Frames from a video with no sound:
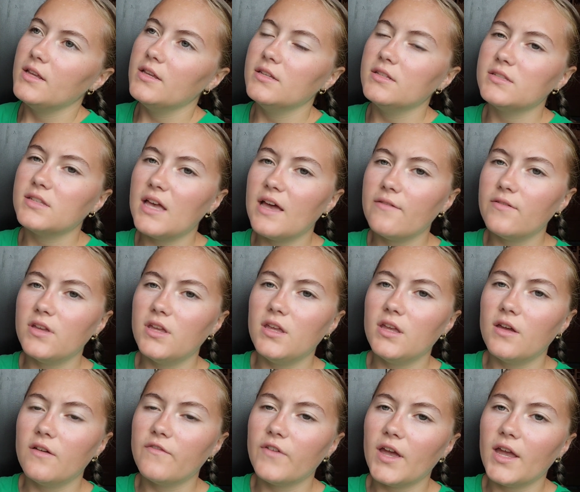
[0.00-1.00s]
is
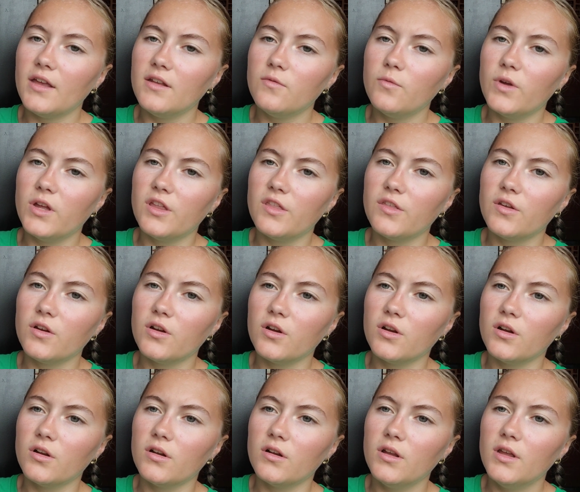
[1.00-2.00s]
having a fight with
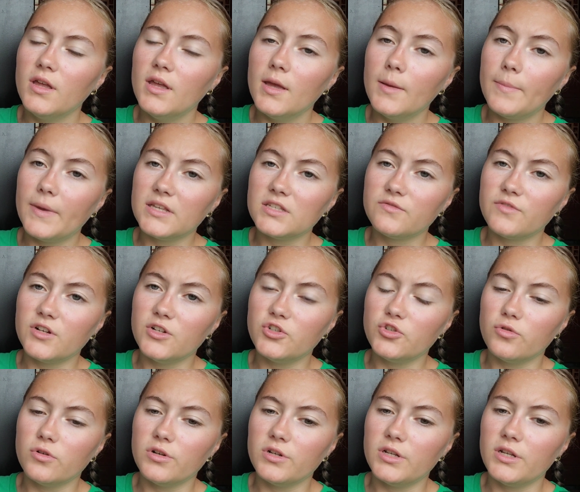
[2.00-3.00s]
her best friend
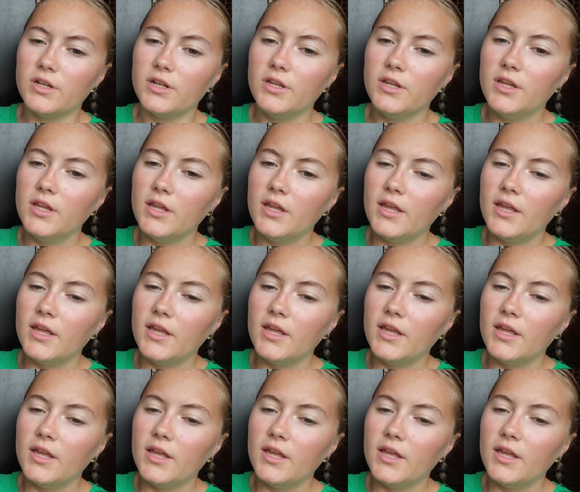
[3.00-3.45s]
Jordan.